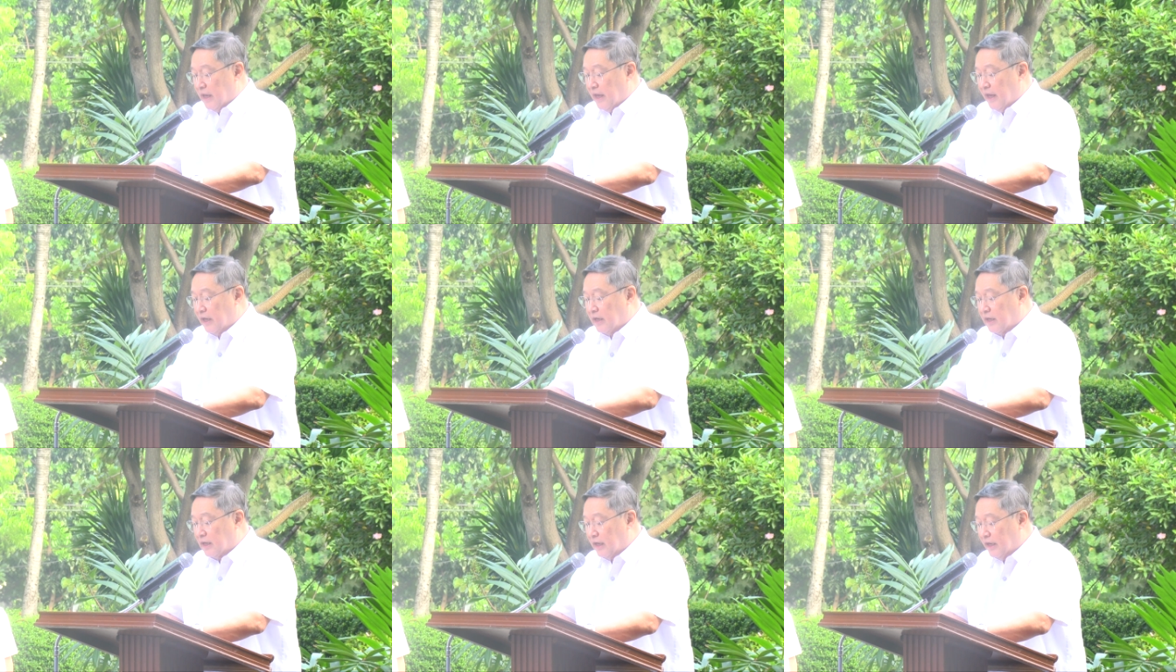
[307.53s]

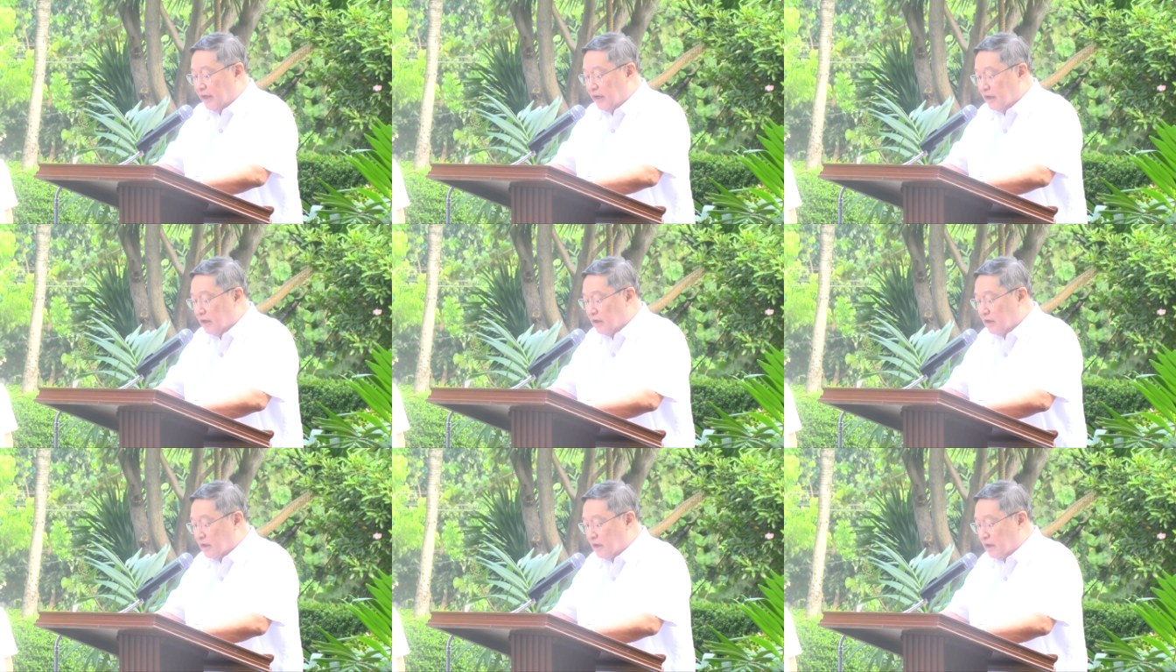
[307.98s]
a
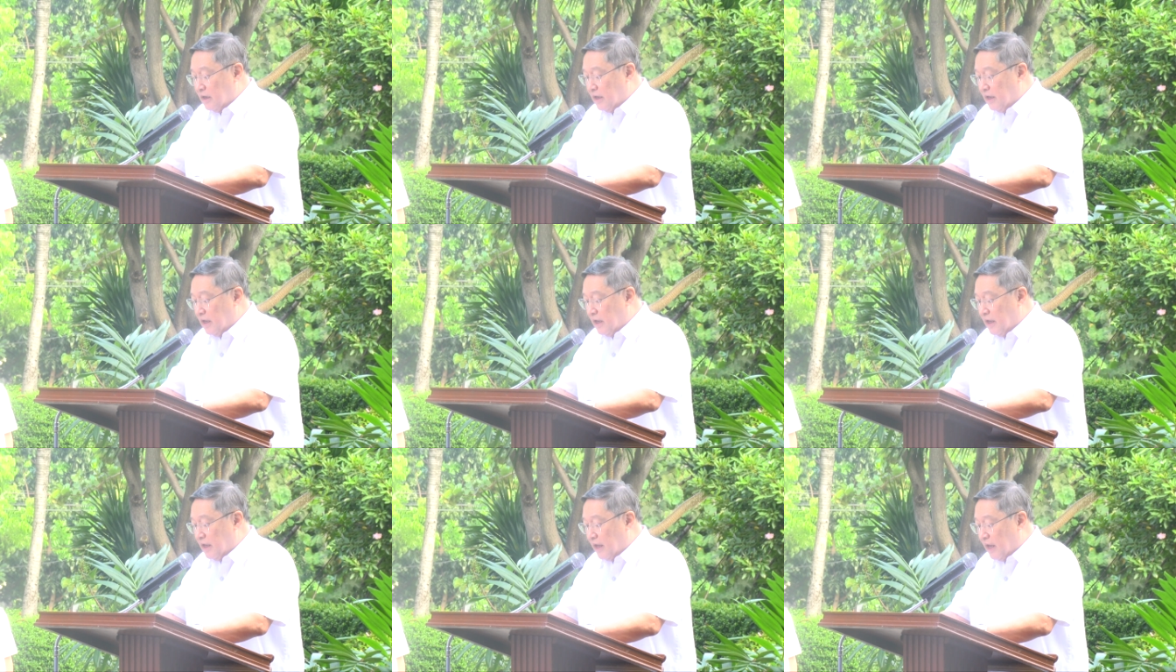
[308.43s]
clear
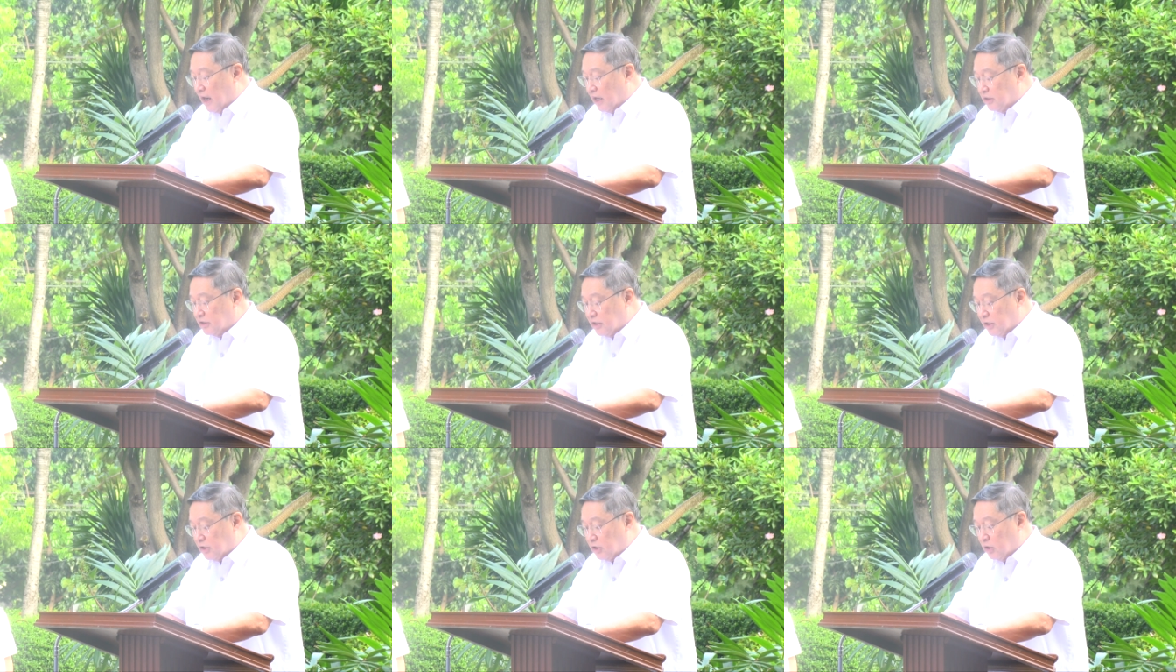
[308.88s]

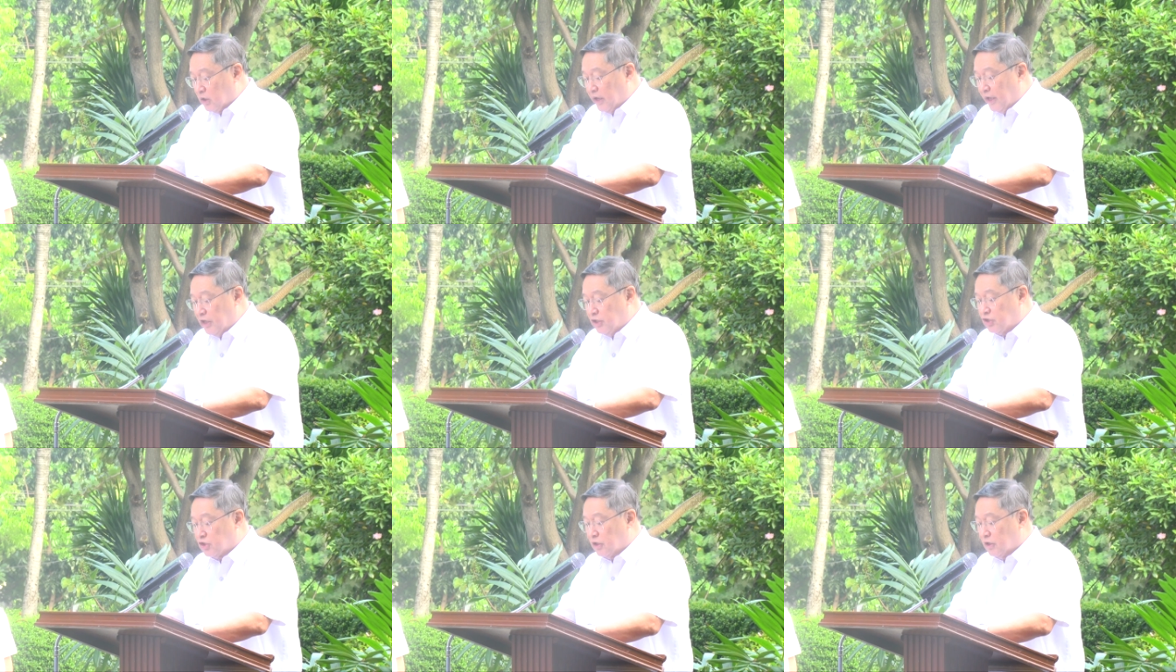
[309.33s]

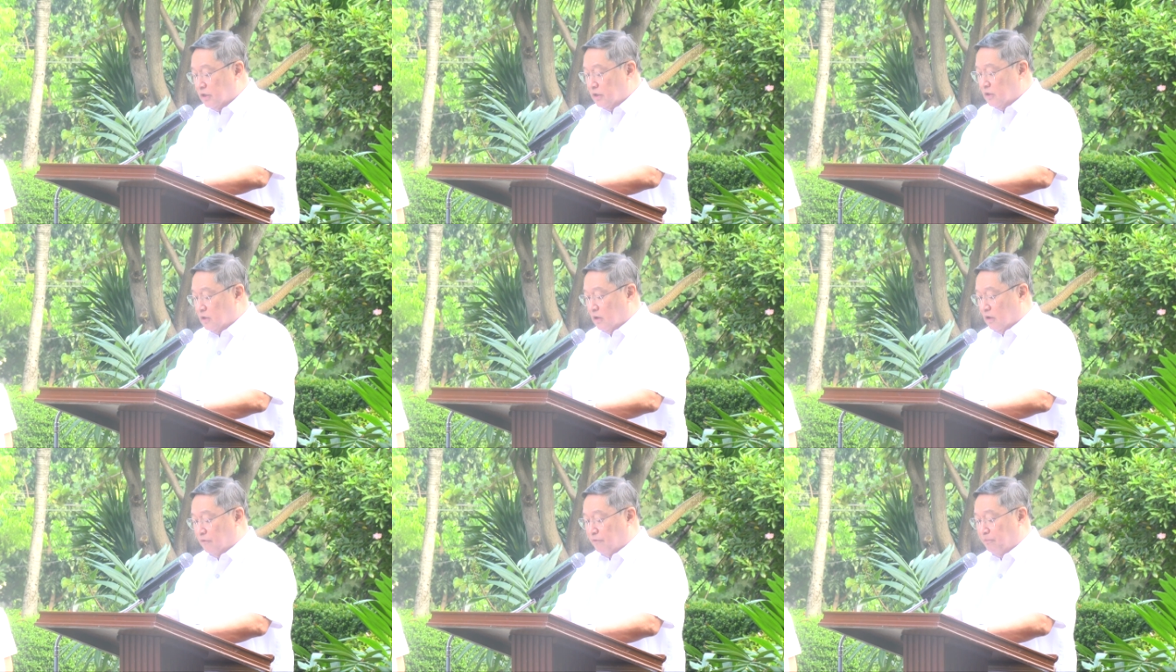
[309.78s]

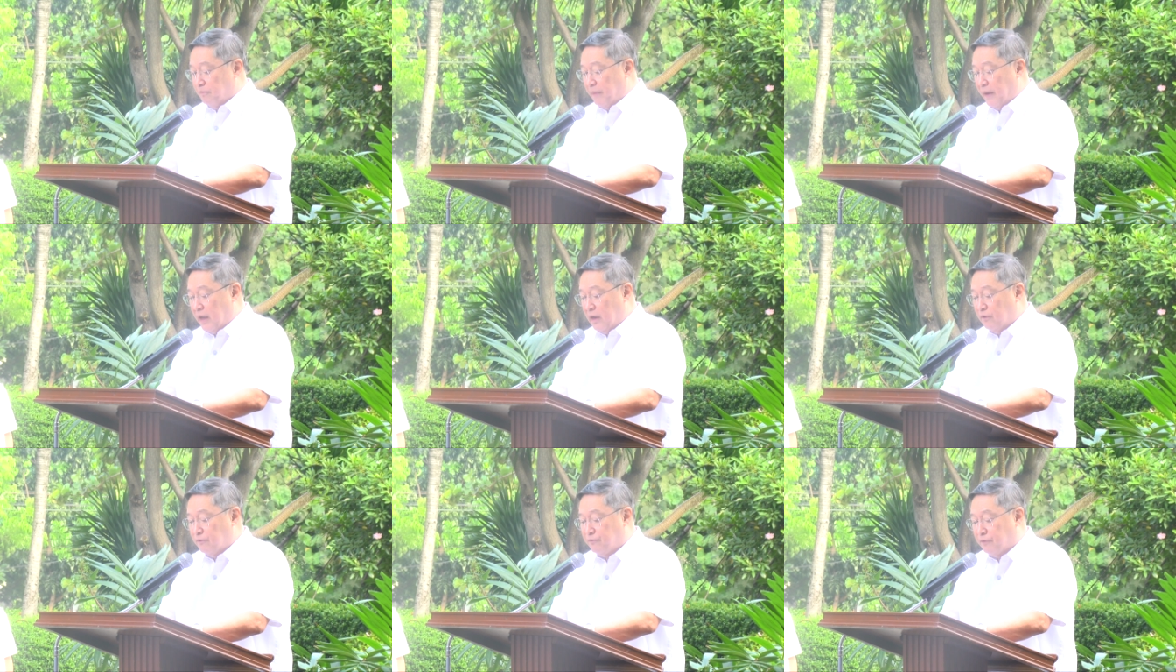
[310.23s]
articulation of
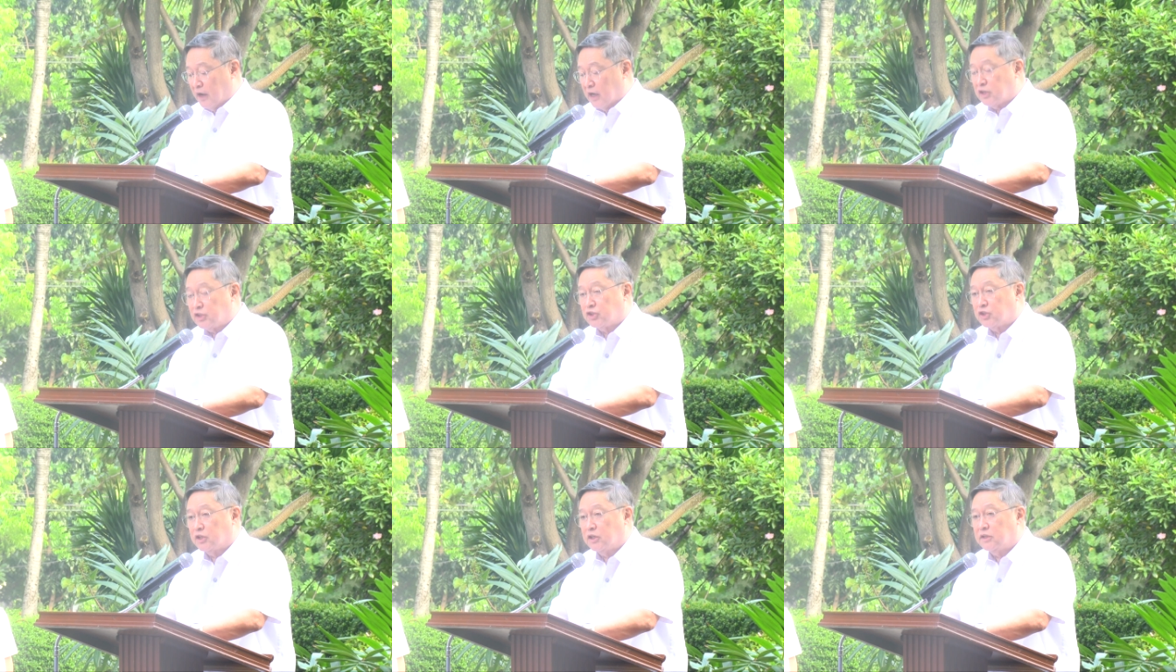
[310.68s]
main
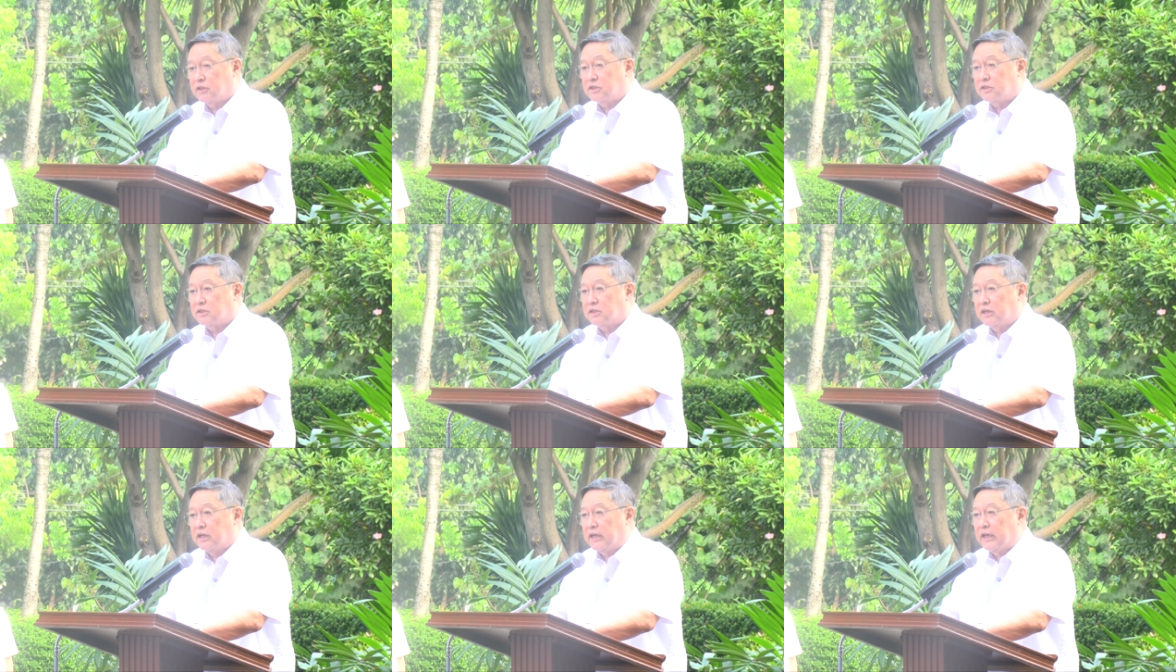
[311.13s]

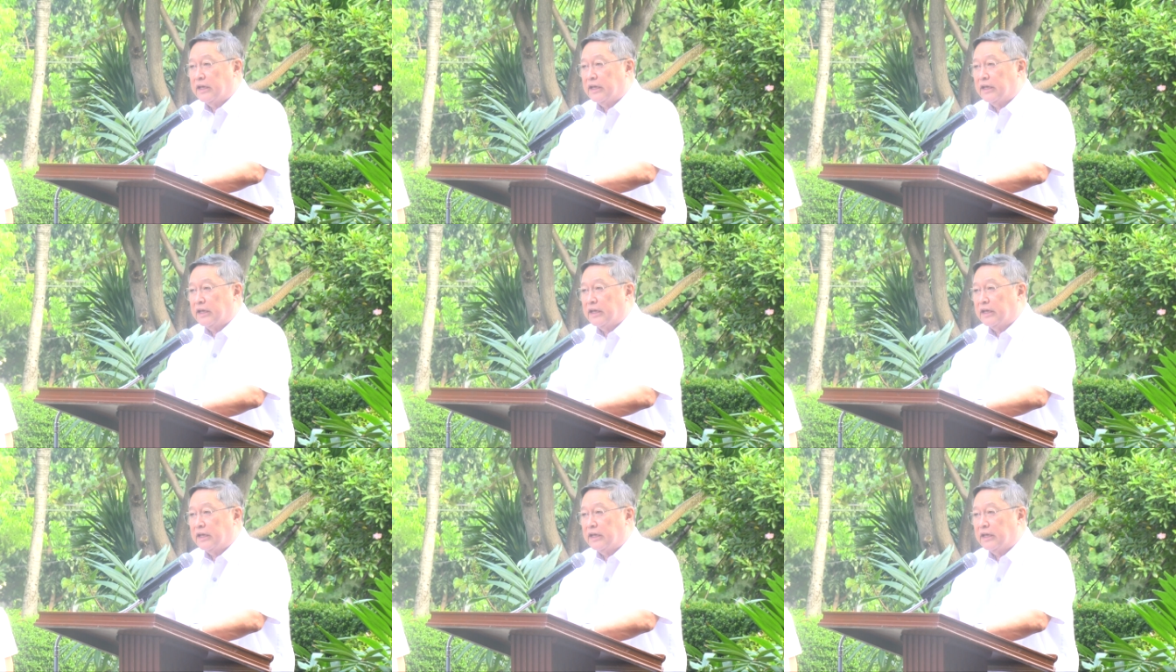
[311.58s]
functions,